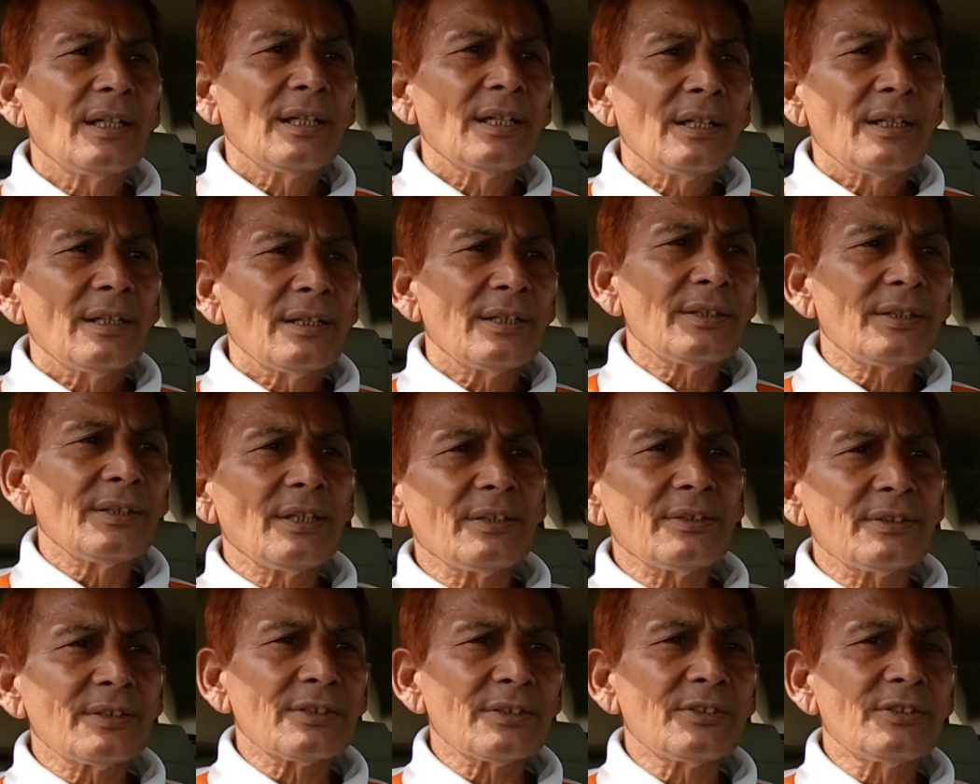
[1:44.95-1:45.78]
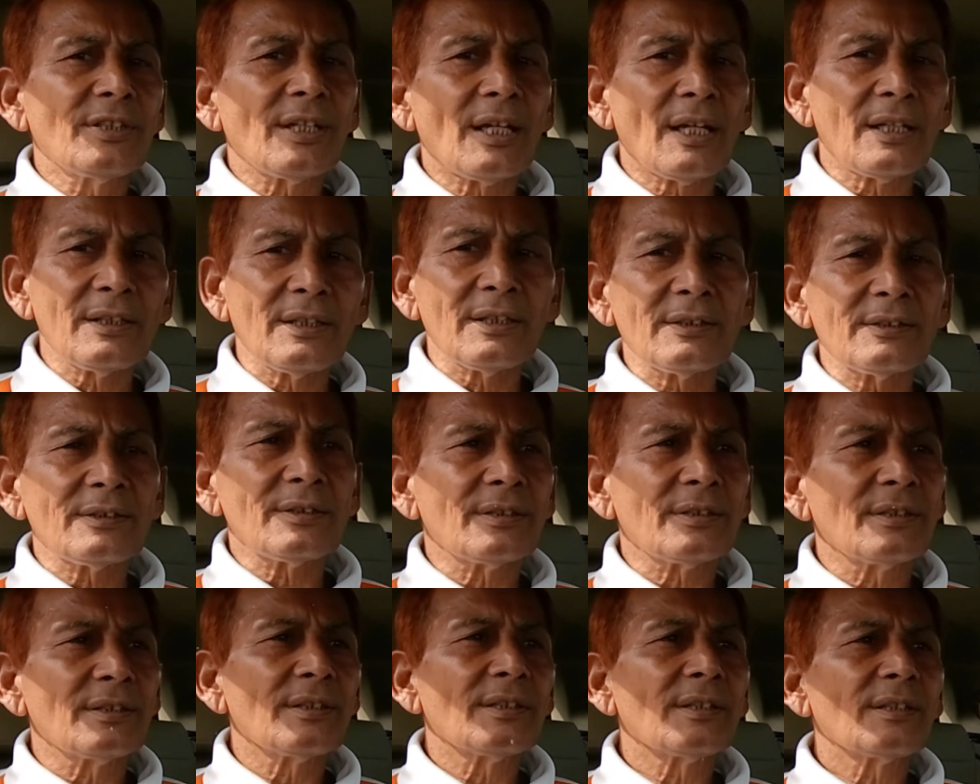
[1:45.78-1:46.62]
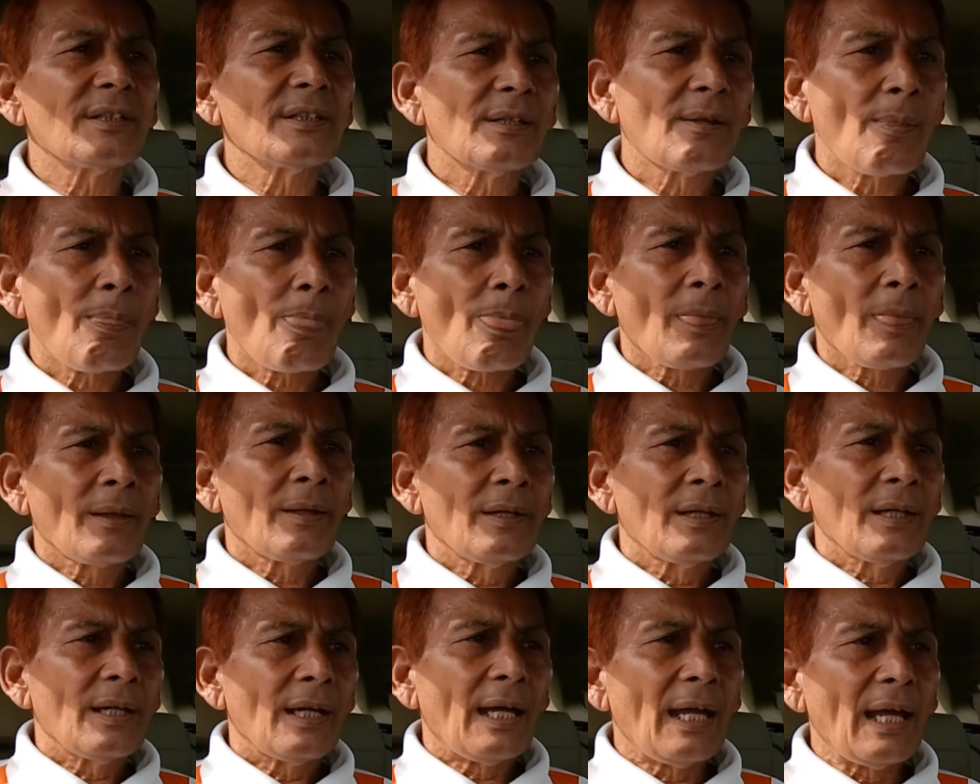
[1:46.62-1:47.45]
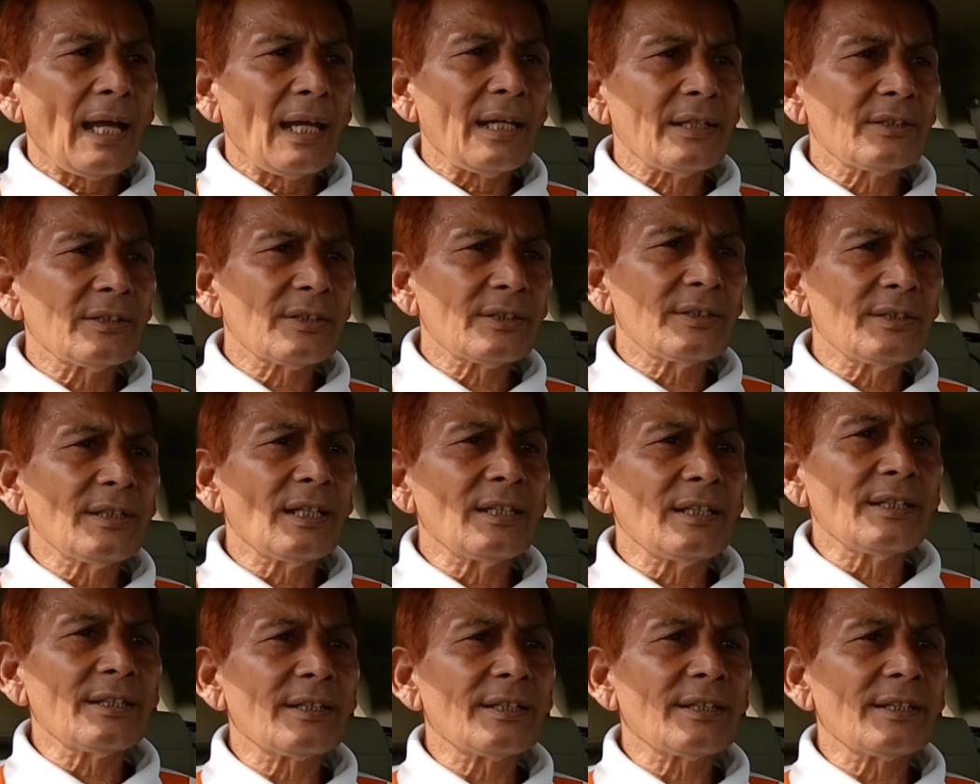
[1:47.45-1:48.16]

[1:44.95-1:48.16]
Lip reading: reach the zenith and really can